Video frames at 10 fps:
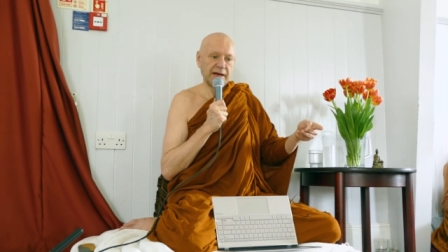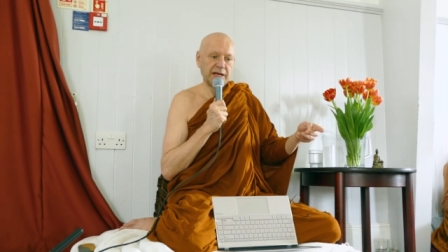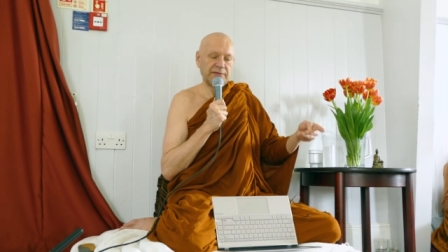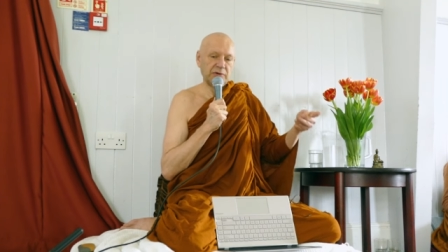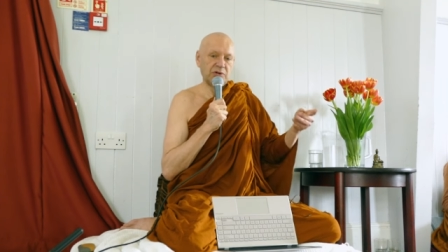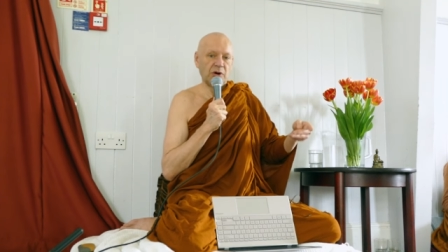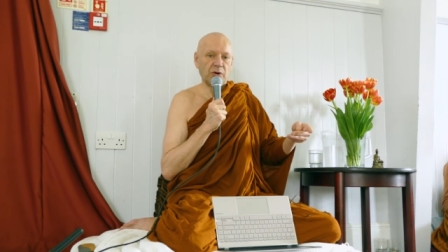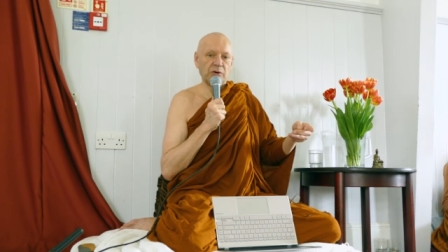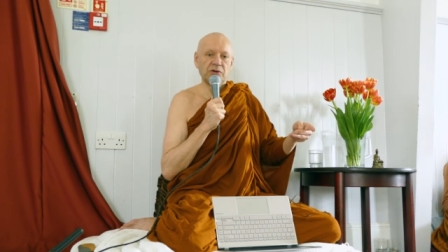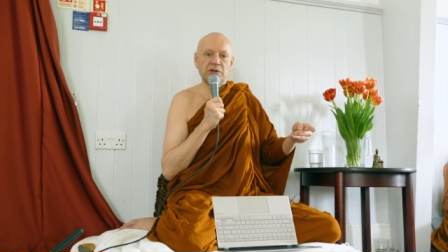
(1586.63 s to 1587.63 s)
If you
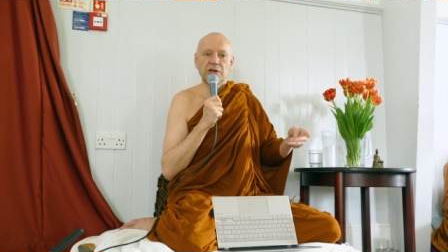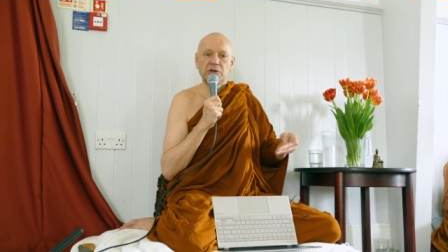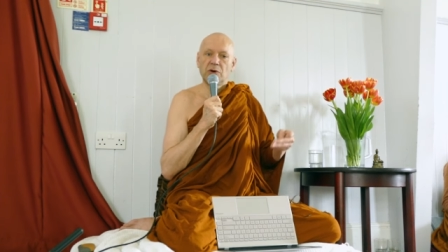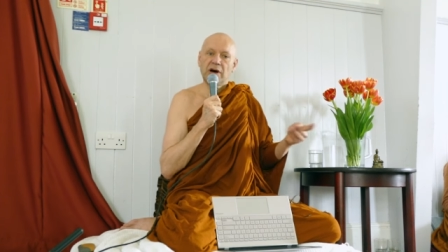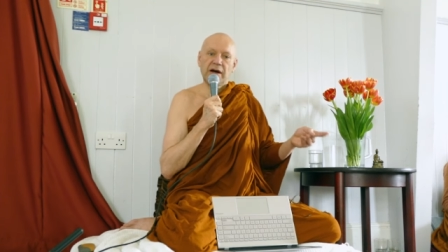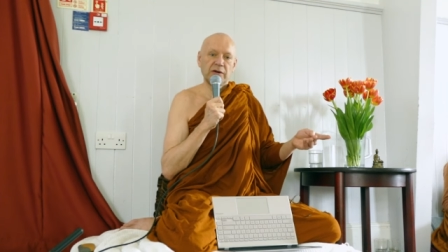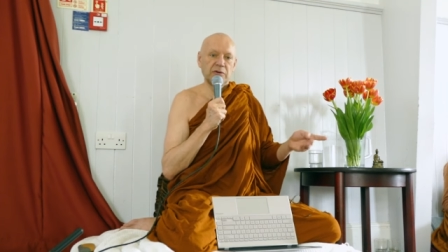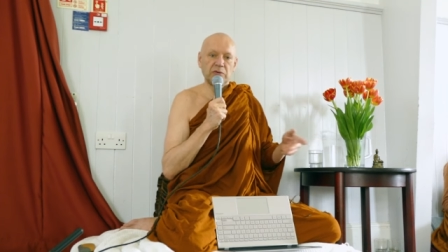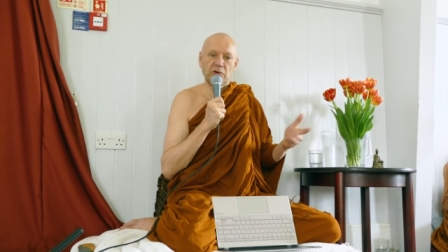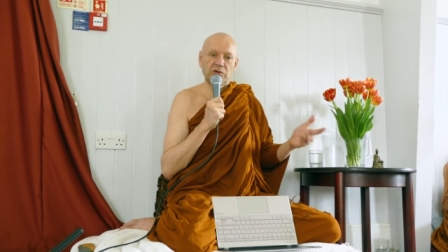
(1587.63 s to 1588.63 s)
don't, you are
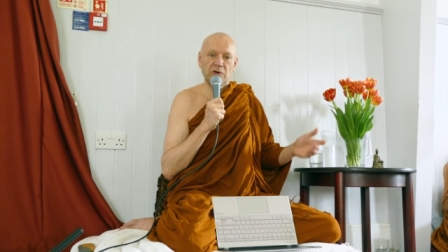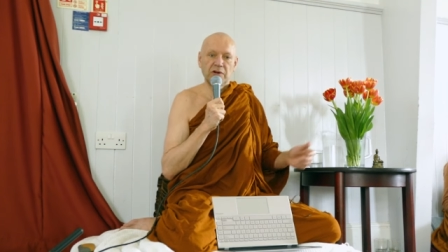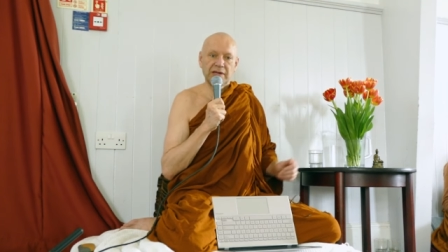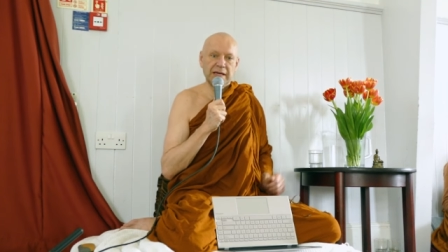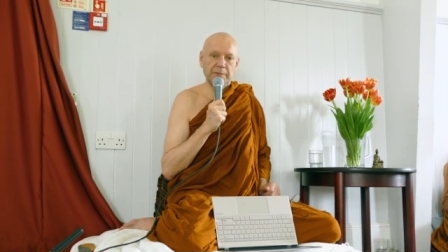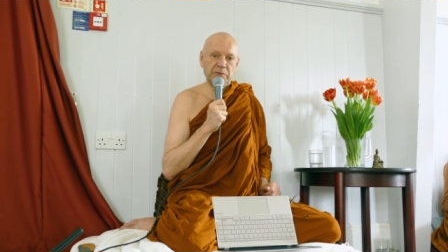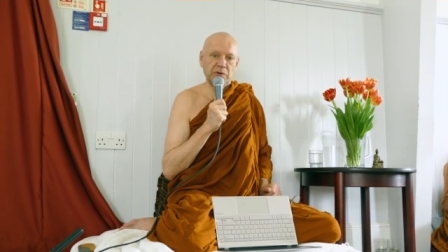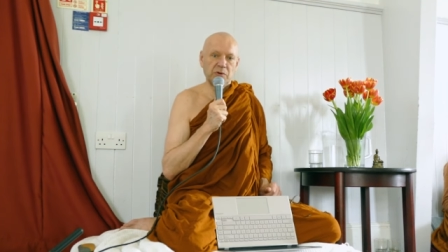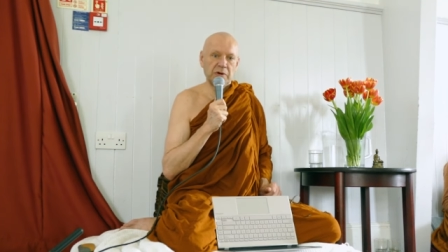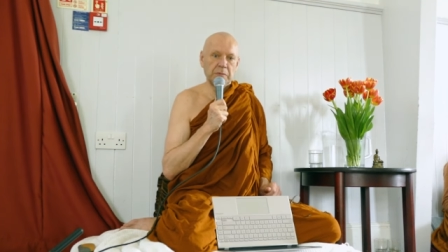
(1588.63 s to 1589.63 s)
not going to keep
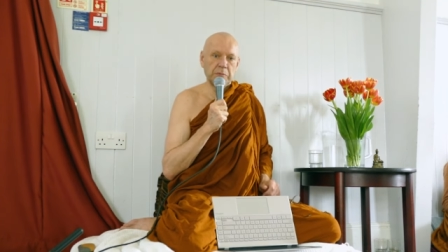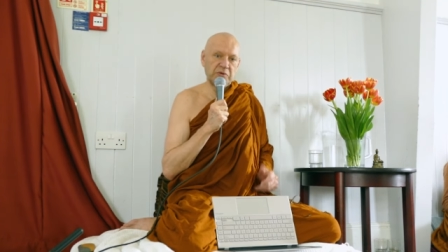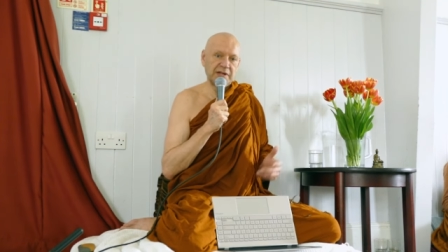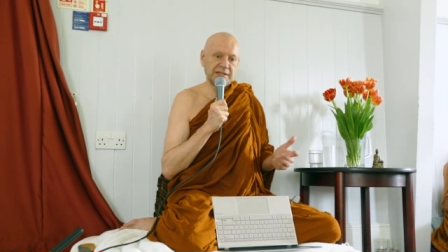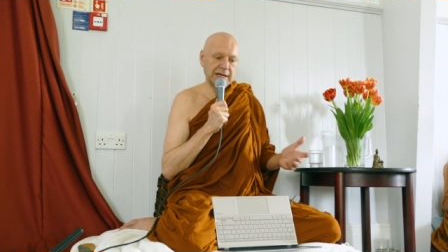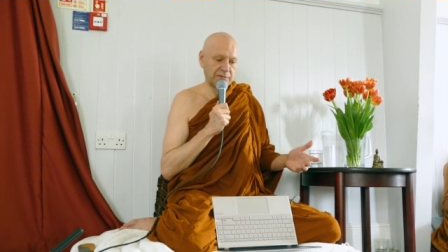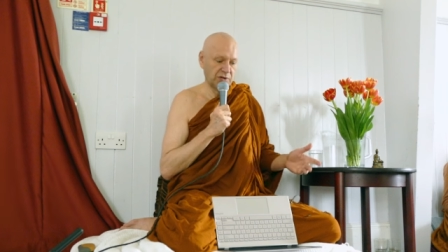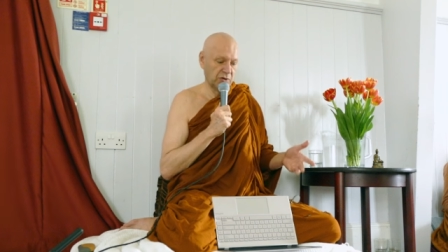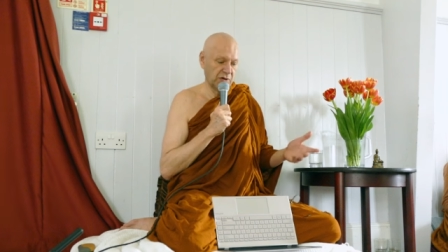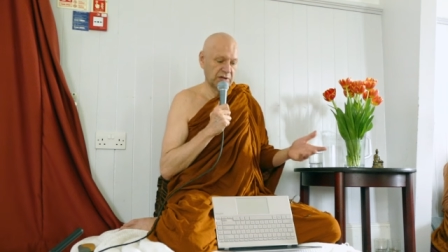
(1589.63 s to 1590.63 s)
your precepts,
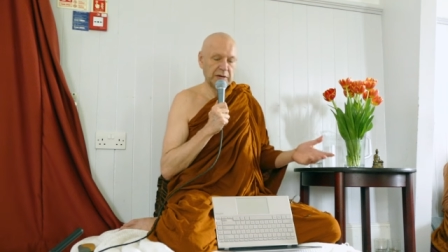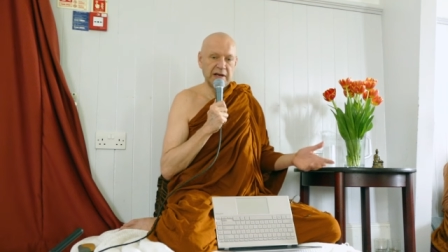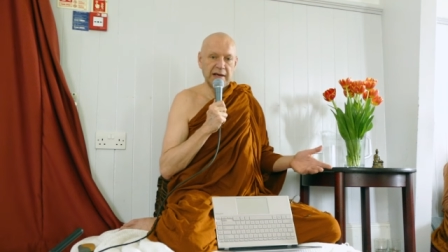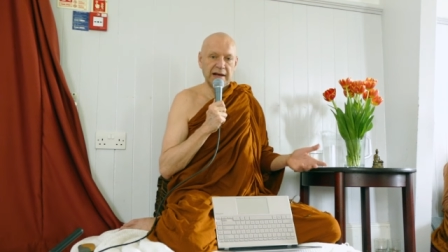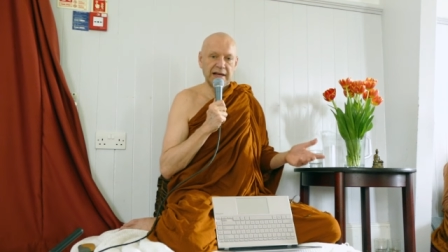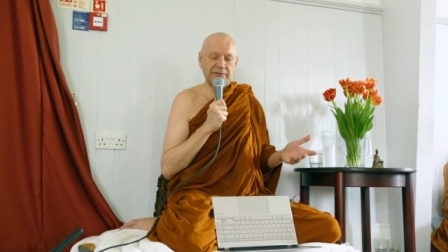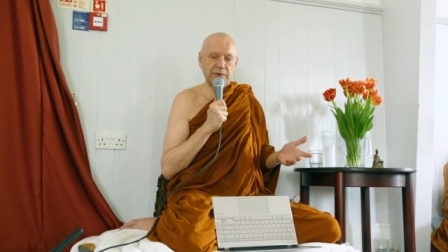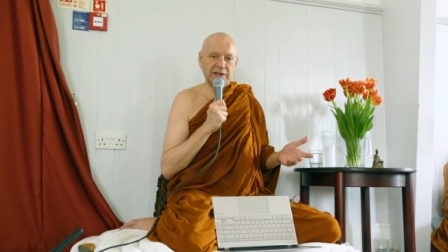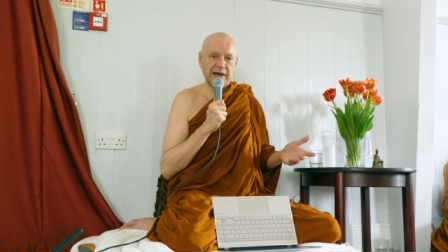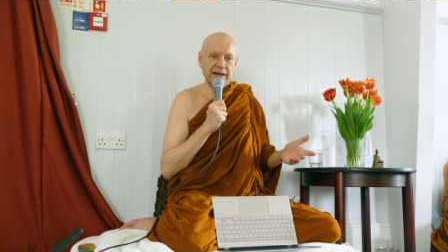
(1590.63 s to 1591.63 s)
you're not going to live
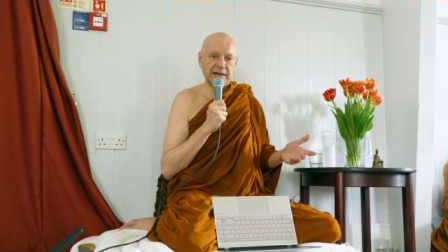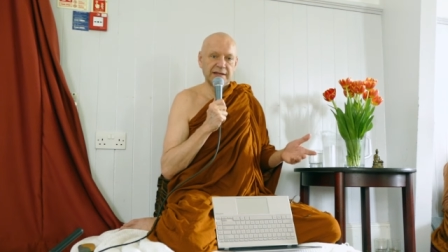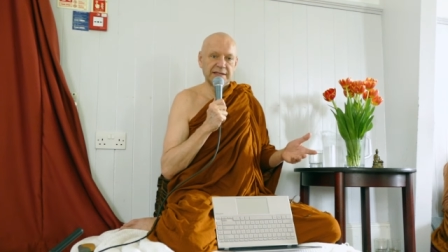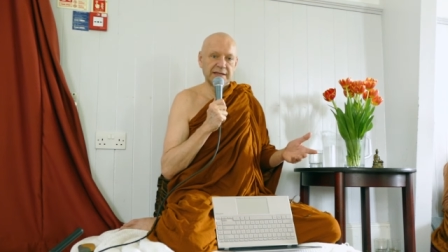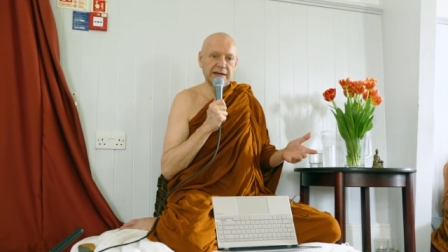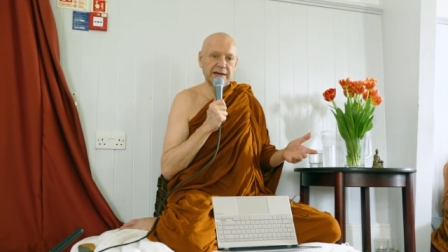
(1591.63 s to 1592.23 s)
with kindness.